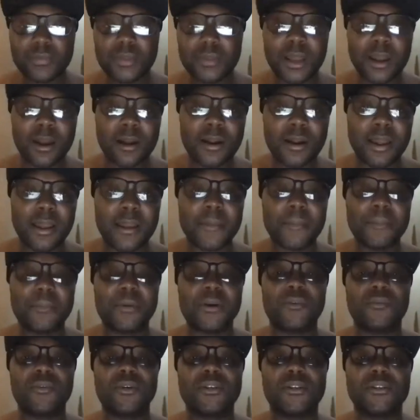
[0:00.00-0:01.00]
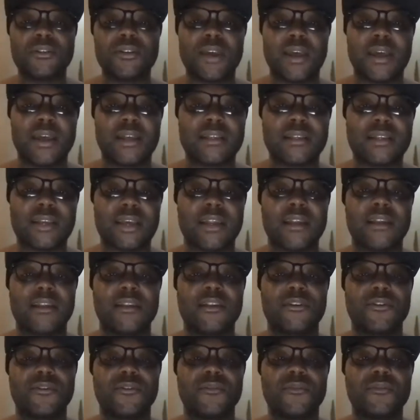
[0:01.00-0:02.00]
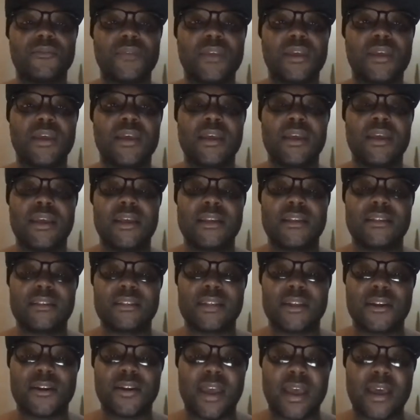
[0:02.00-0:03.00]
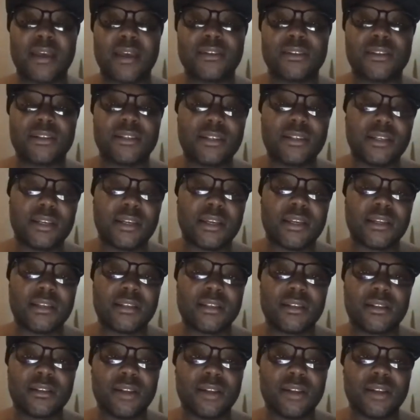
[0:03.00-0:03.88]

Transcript: All right, but what you guys got to do is learn how to look at